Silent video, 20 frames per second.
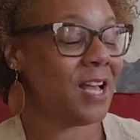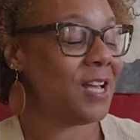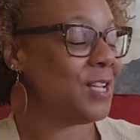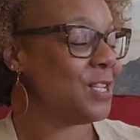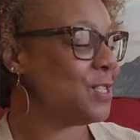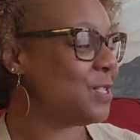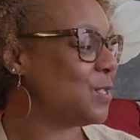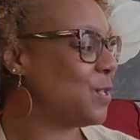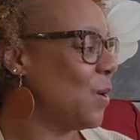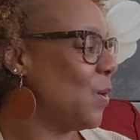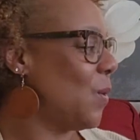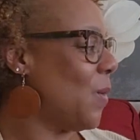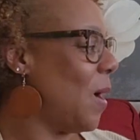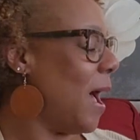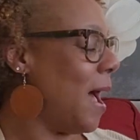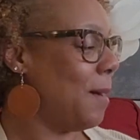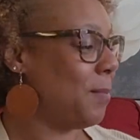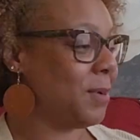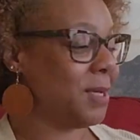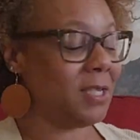So
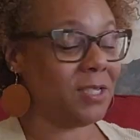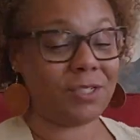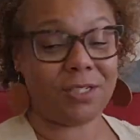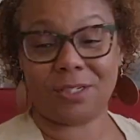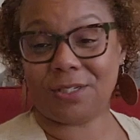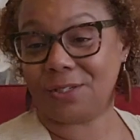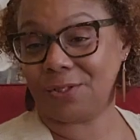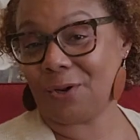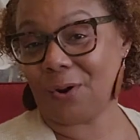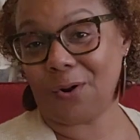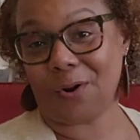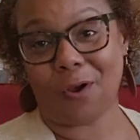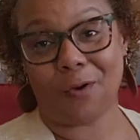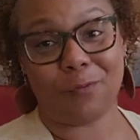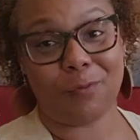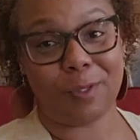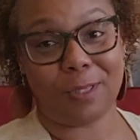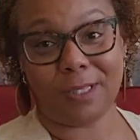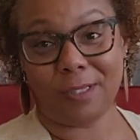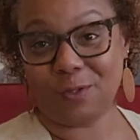I'm gonna just start
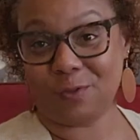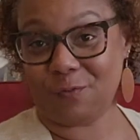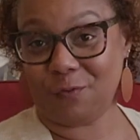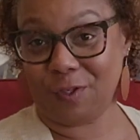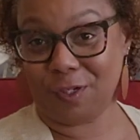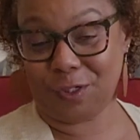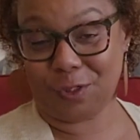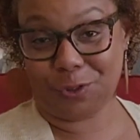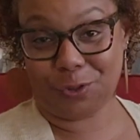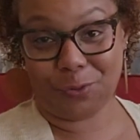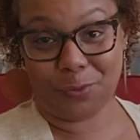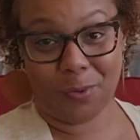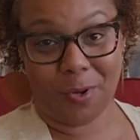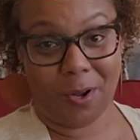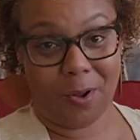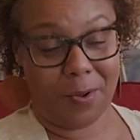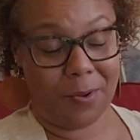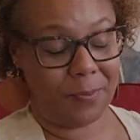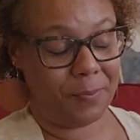off with this finish, you all.